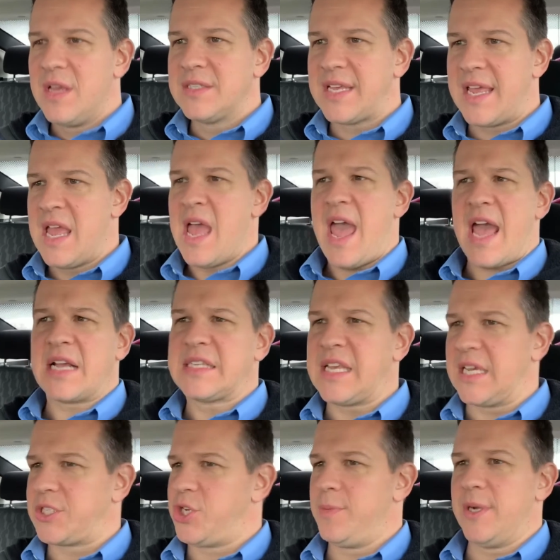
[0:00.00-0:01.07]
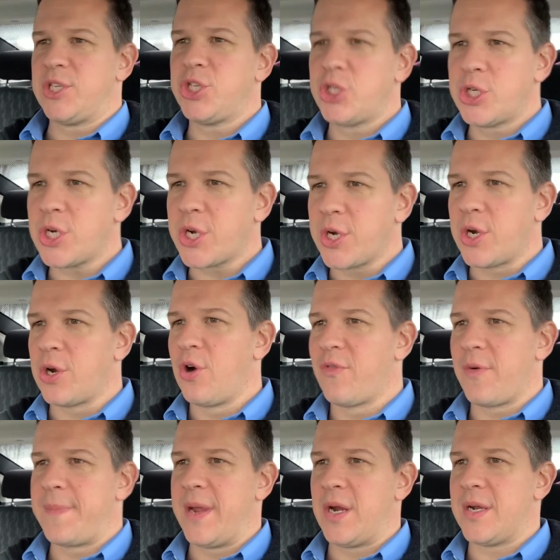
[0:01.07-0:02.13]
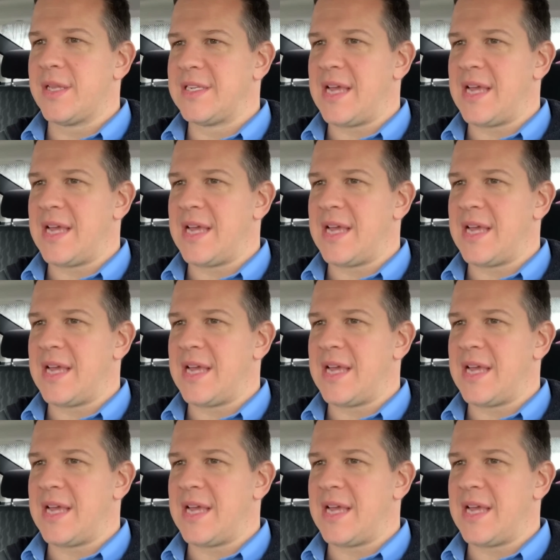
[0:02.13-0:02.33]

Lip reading: say, excess, too much sugar over a period of